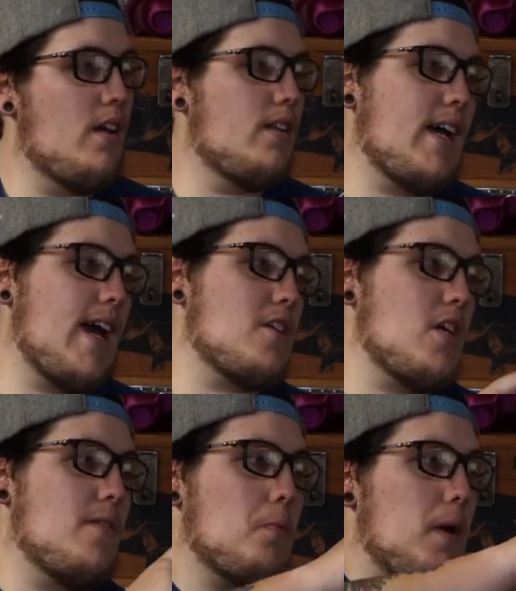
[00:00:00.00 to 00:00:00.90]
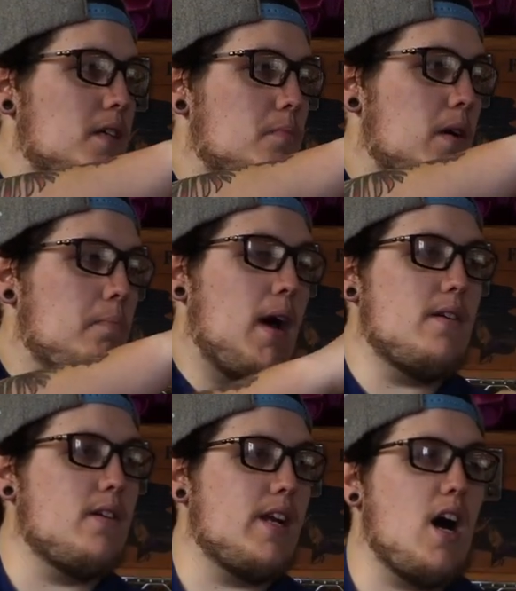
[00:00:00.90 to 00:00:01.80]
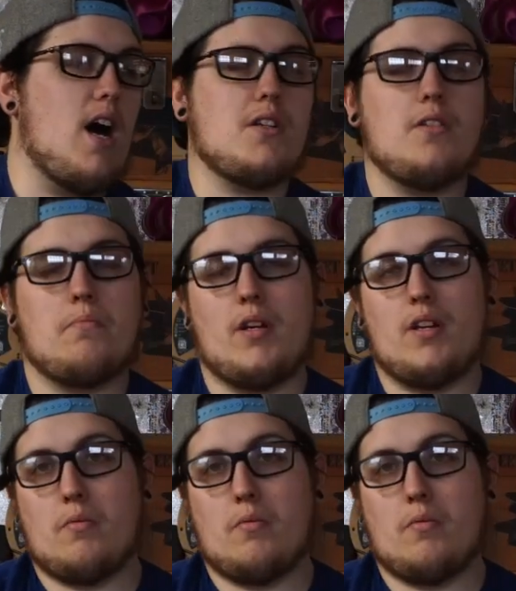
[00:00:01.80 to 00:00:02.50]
Like, I actually have a Raspberry Pi running Octoprint